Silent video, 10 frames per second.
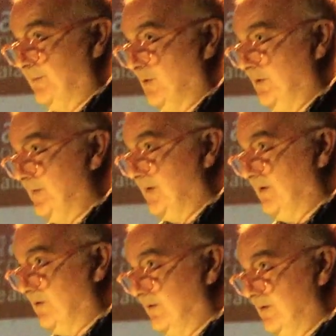poems in
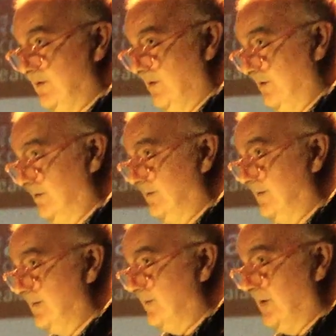good
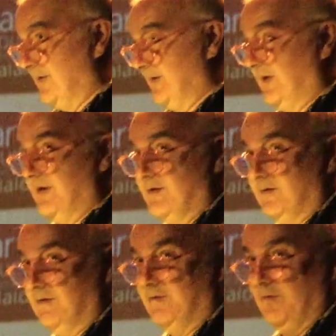journals, because an
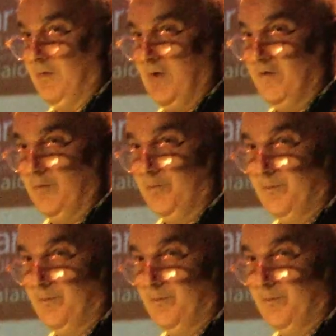editor of a